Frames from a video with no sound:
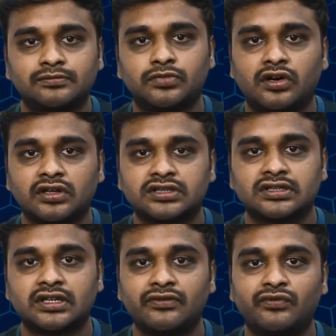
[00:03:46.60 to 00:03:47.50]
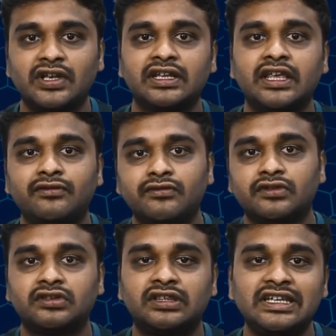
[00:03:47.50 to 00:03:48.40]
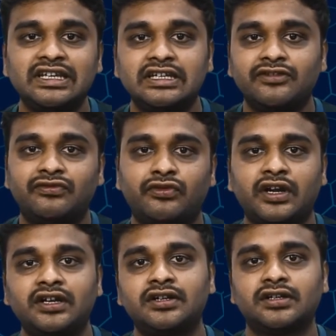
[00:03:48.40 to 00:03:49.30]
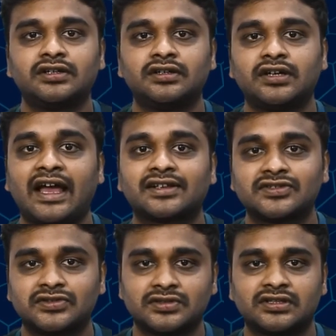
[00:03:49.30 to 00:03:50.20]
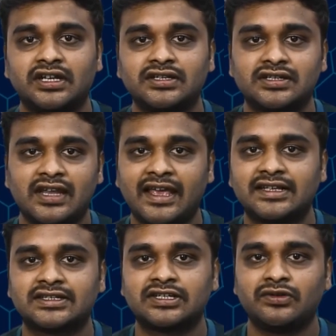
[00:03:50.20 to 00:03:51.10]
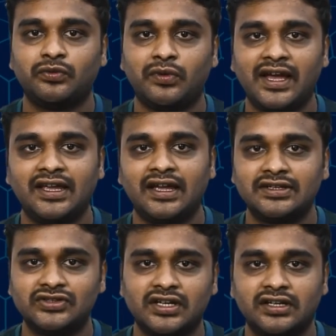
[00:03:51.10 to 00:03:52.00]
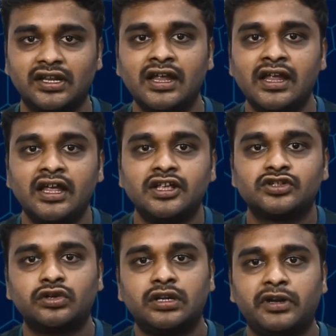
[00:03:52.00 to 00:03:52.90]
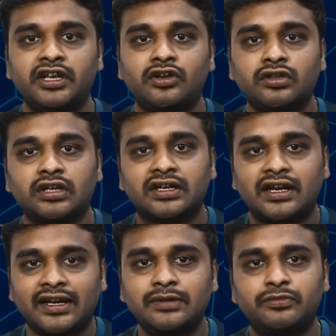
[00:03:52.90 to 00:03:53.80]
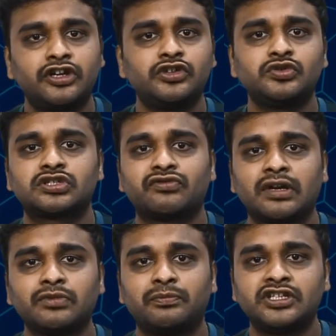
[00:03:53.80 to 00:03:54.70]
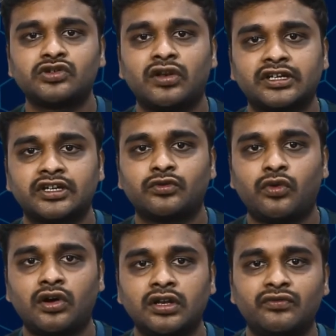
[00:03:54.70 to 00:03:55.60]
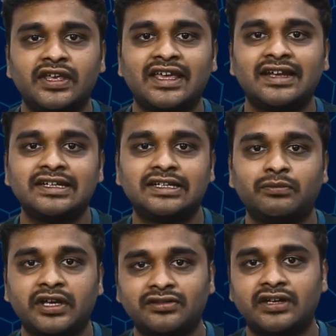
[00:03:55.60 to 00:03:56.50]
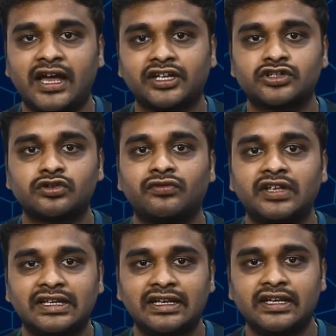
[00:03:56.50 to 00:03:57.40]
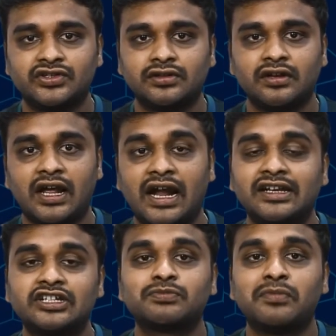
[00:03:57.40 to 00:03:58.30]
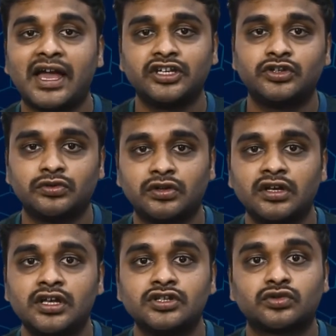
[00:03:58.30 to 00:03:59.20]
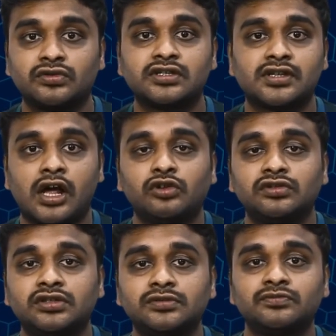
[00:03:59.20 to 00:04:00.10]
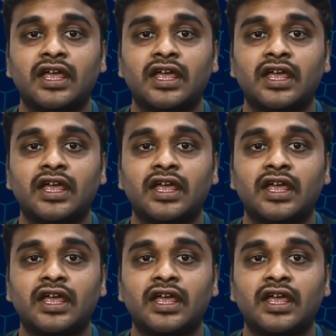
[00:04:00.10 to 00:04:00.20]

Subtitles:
box will give 3 different axes, that is X, Y and Z. So depending on the current produced from the piezoelectric wall, we can determine the direction of inclination and its magnitude. So this is how the